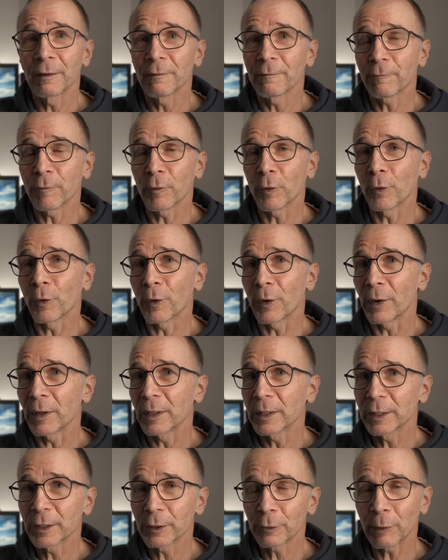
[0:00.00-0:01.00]
for
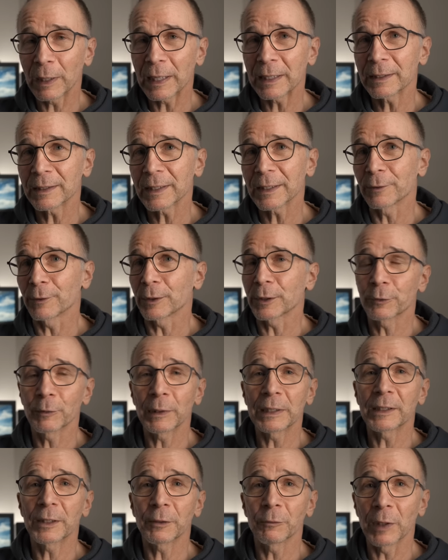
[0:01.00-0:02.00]
20 or
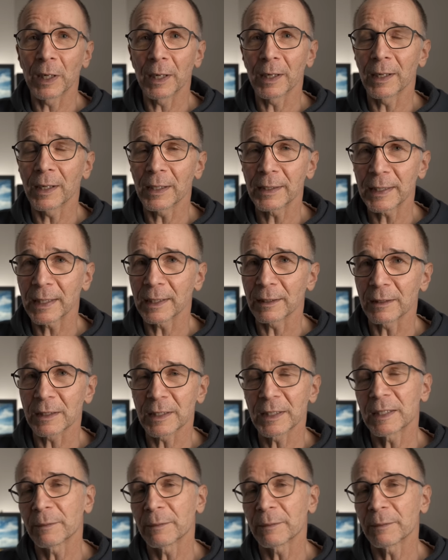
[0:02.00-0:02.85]
21 years,